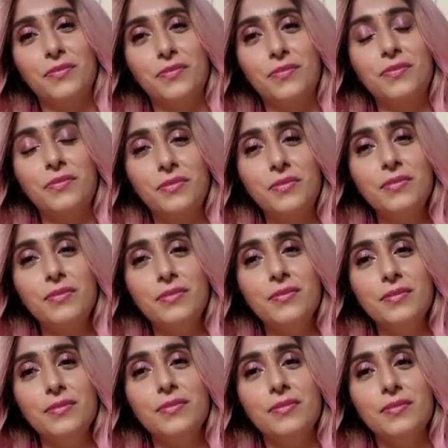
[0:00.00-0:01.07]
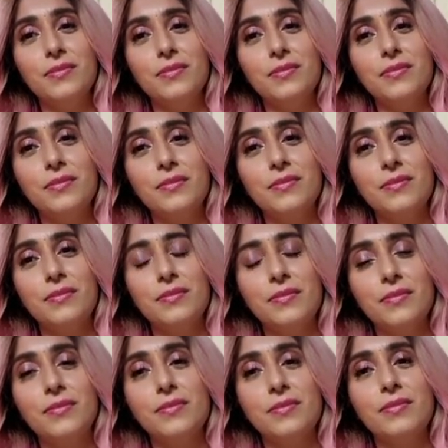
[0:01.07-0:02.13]

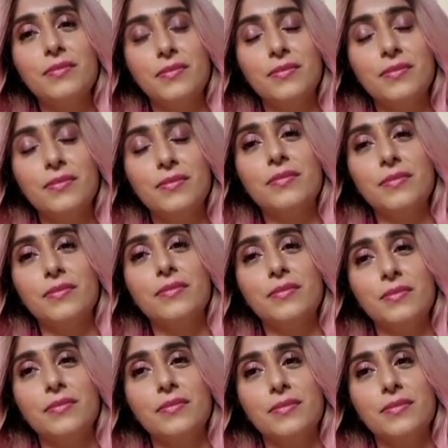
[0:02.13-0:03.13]
(not speaking)